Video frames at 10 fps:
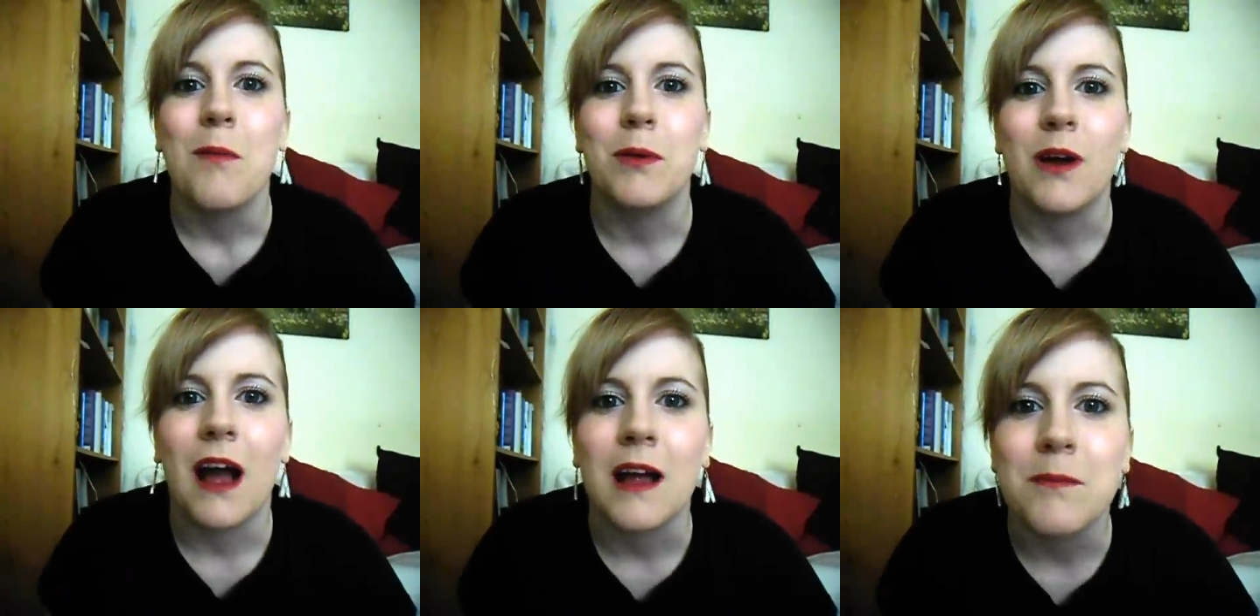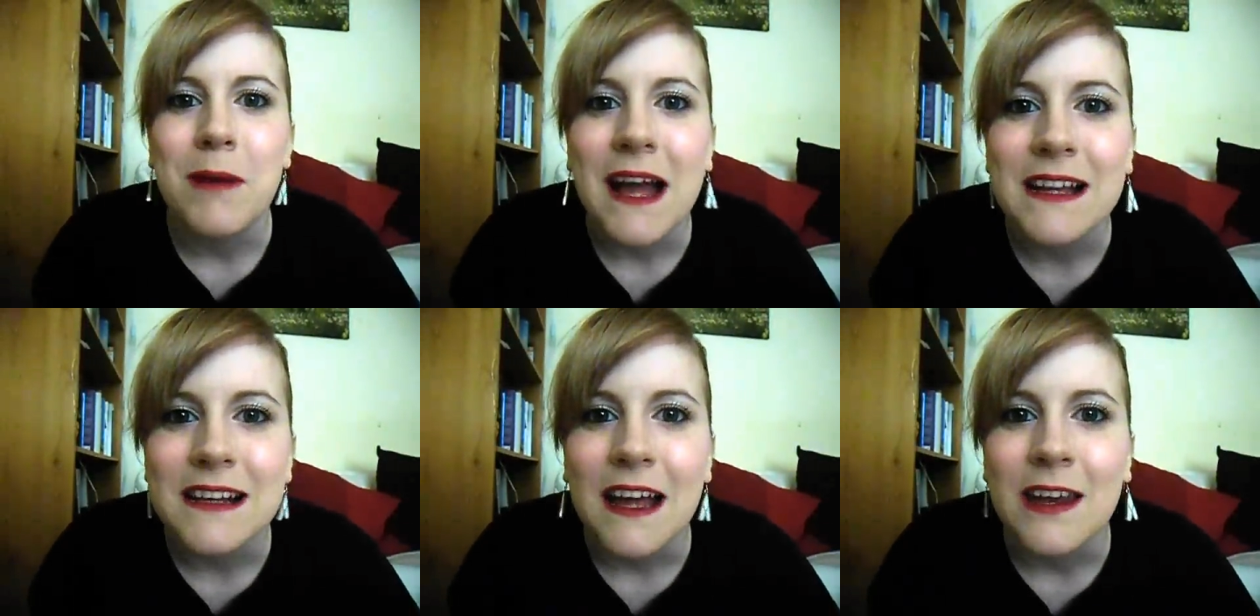But I'm
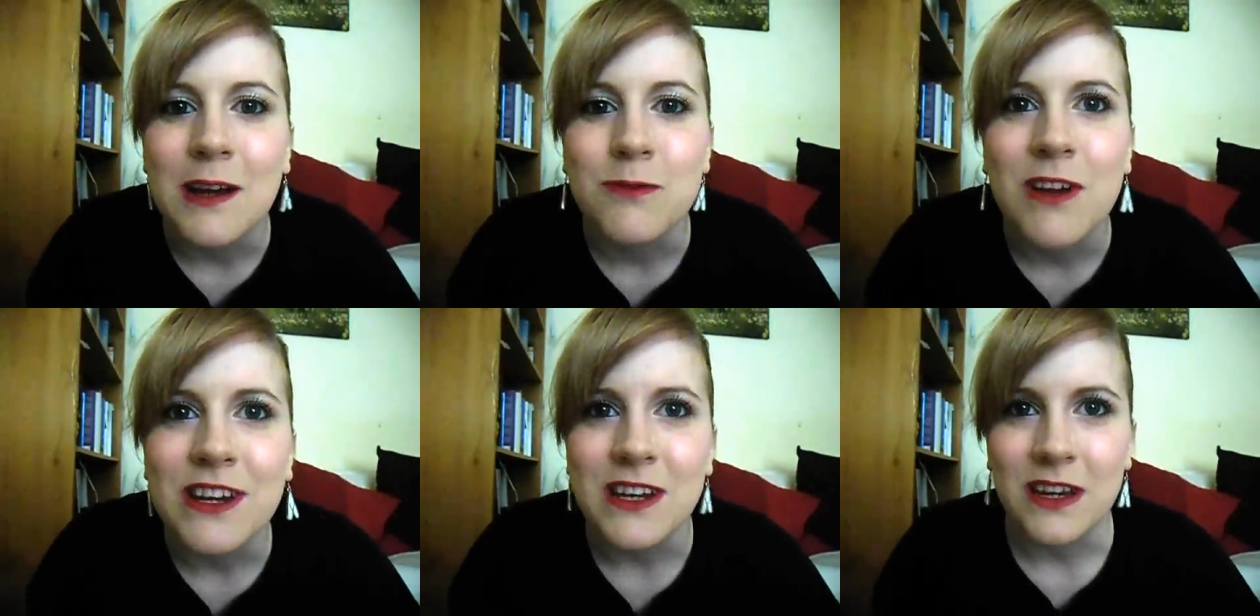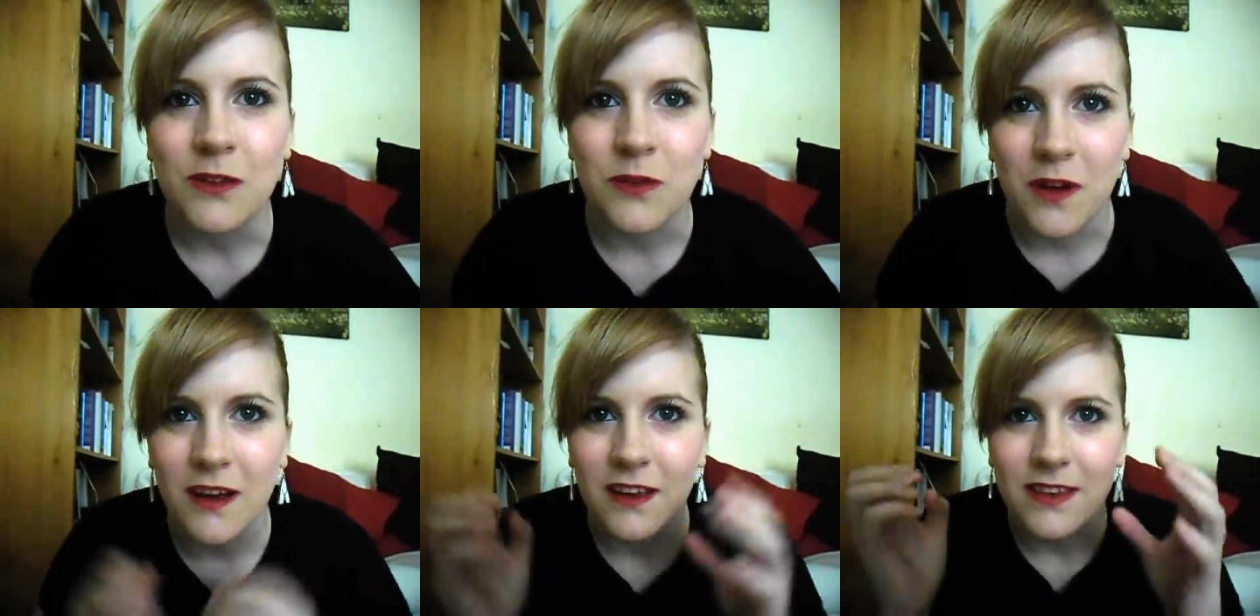back and I'm ready
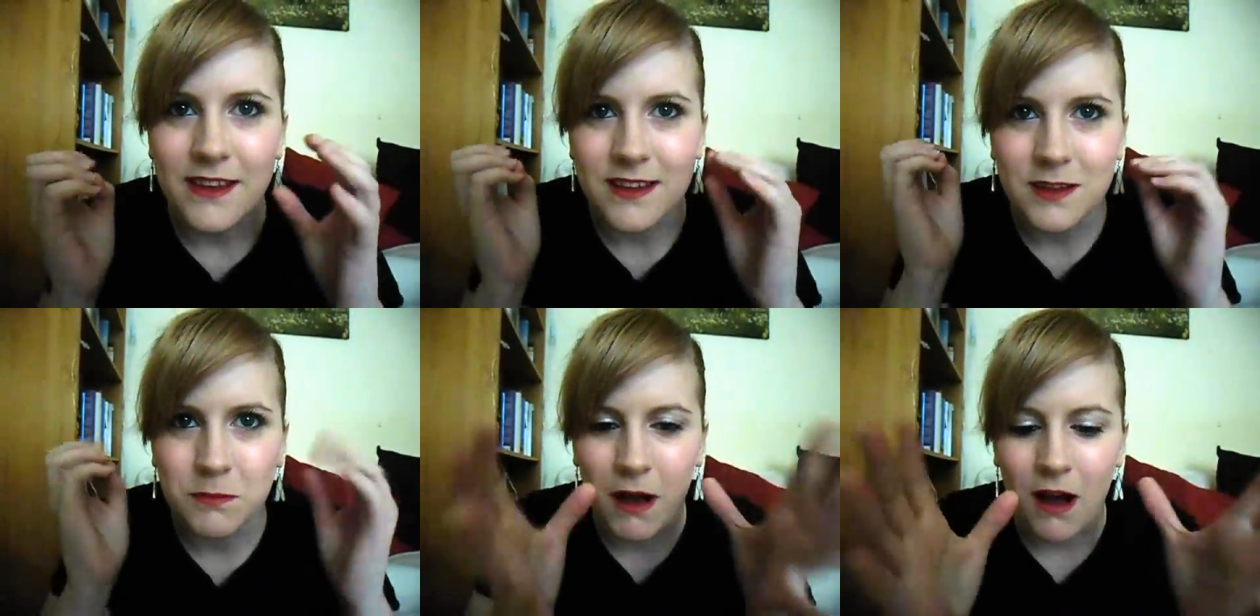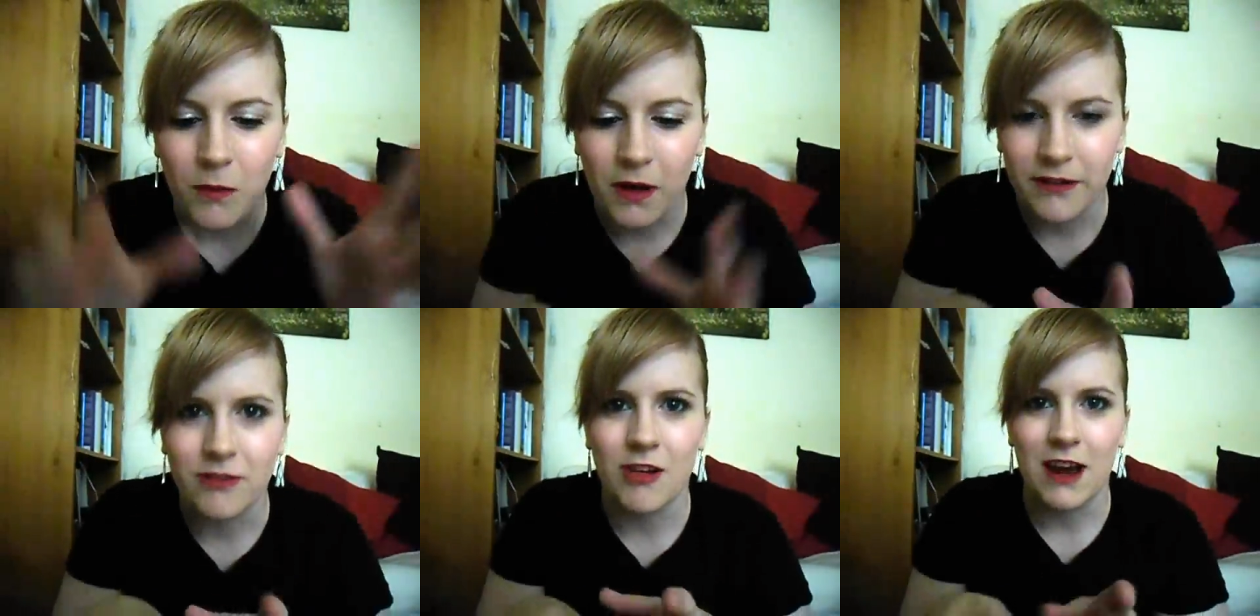for the spa
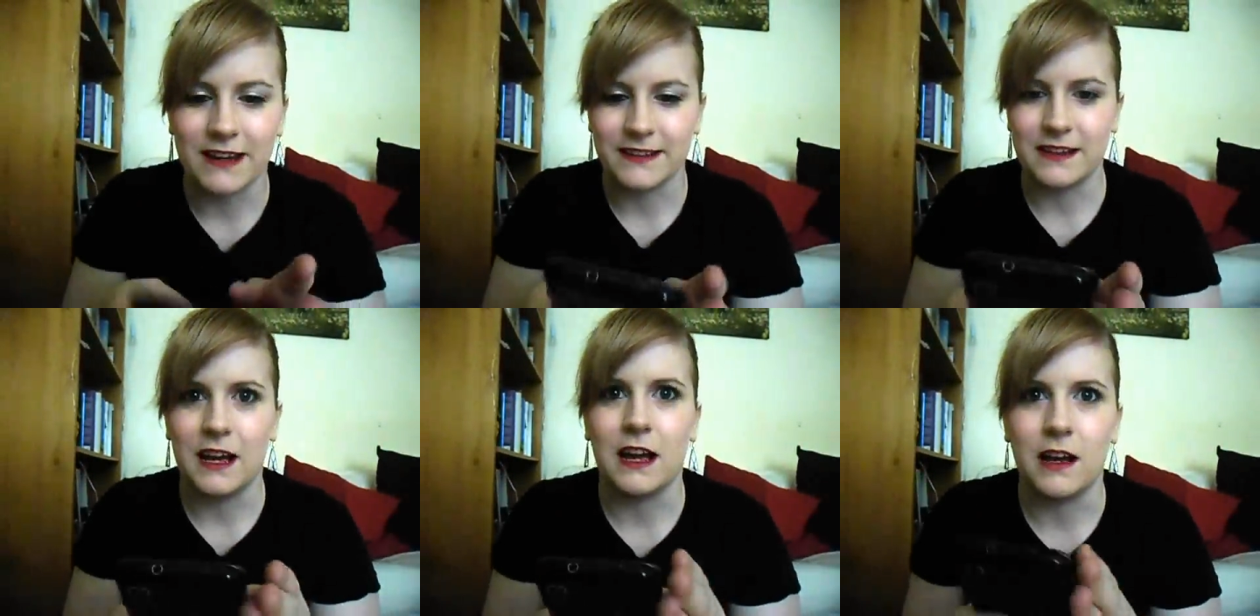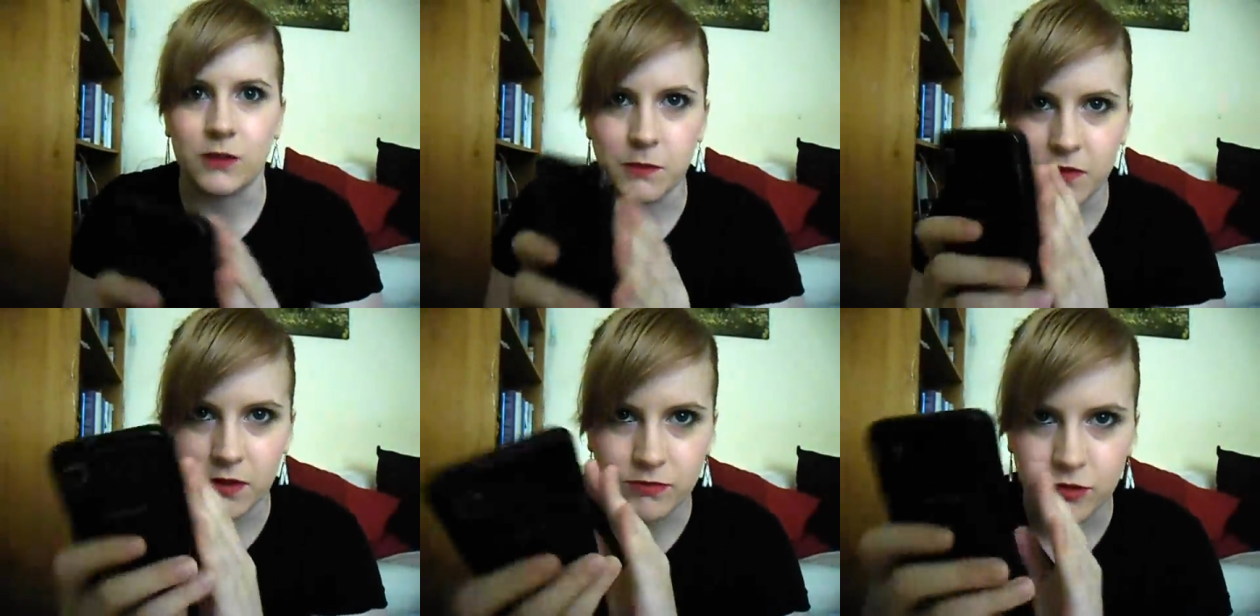one. Right, I've got my
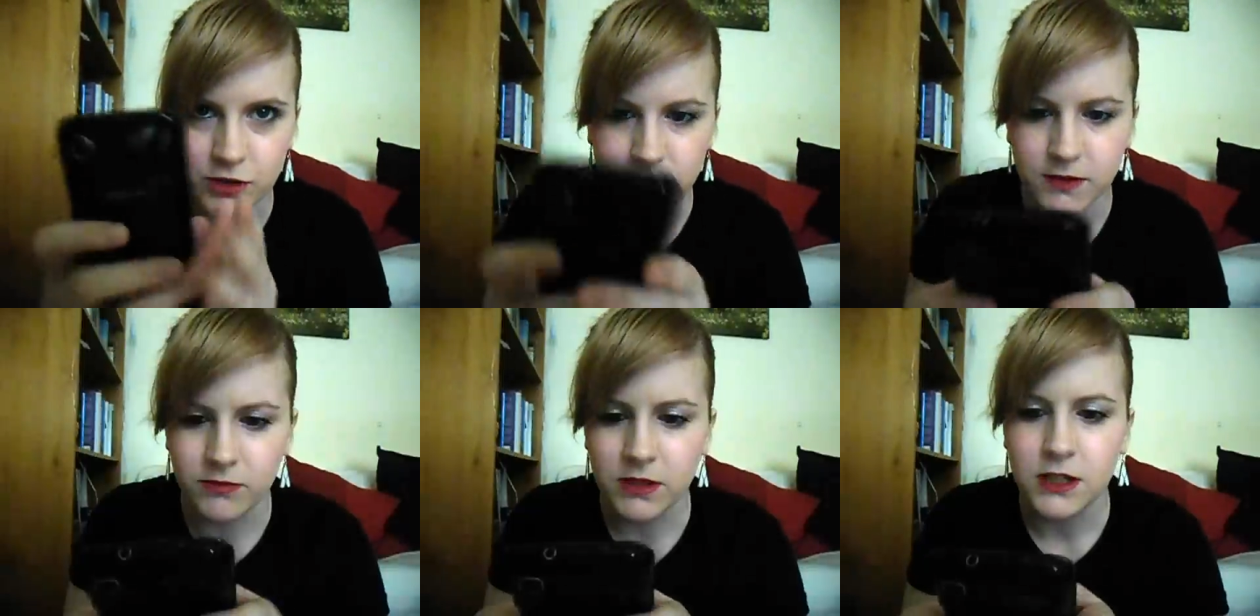phone, trusty phone.